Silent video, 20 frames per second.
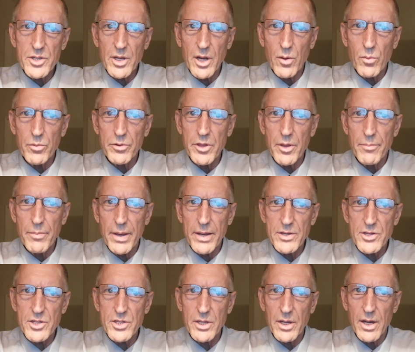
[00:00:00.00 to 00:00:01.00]
with the
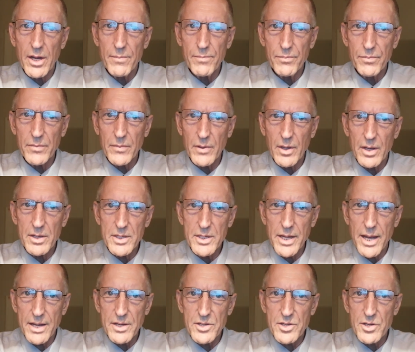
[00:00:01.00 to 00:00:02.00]
best
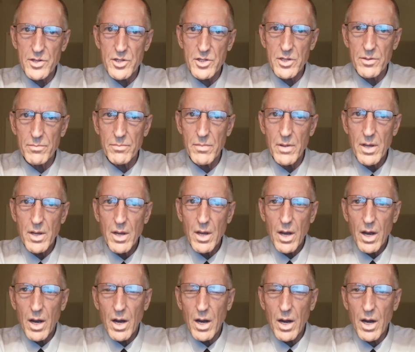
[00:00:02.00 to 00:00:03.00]
tax system,
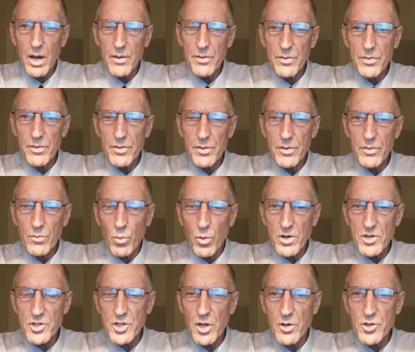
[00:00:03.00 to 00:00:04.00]

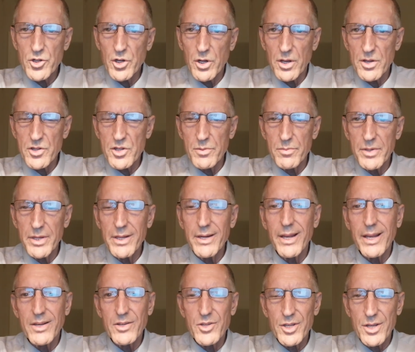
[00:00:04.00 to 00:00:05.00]
where socialism didn't
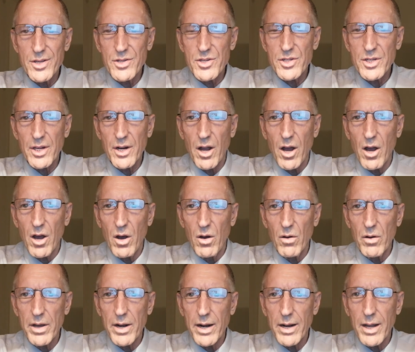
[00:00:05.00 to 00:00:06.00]
exist at
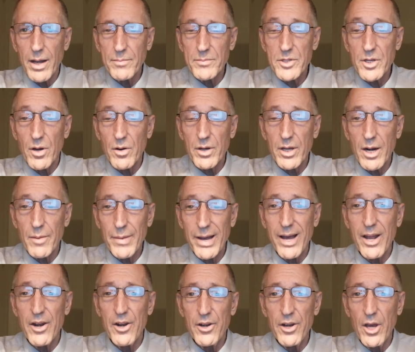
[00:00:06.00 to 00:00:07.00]
all, and I'm talking
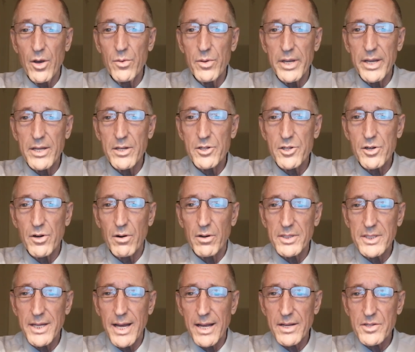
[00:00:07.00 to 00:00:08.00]
about no internal
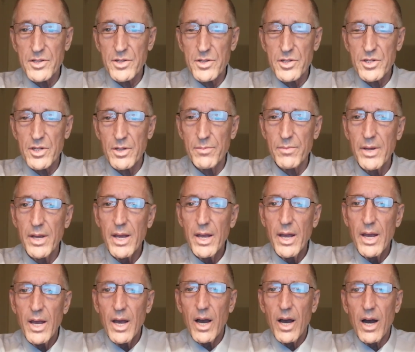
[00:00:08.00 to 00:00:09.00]
tax system,
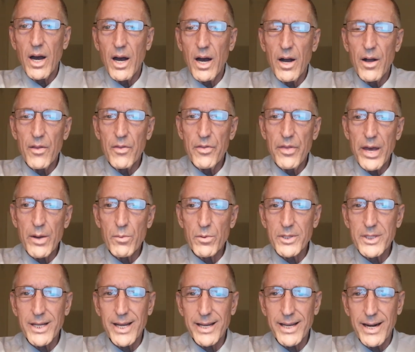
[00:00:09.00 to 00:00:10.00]
they
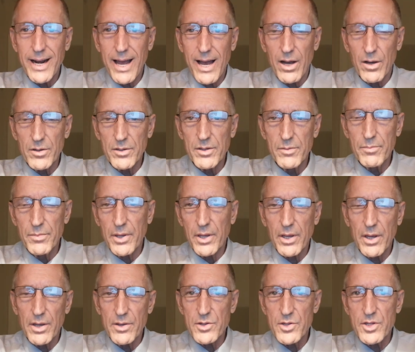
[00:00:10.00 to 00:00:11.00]
were taken out
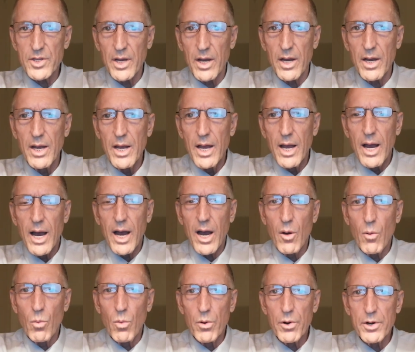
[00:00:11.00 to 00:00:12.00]
because I
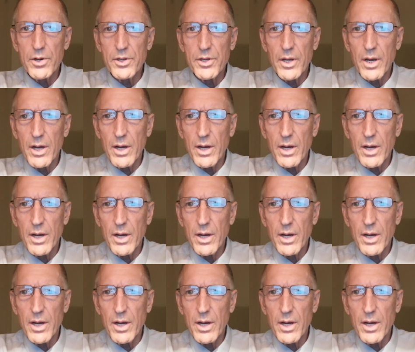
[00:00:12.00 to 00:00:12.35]
wanted,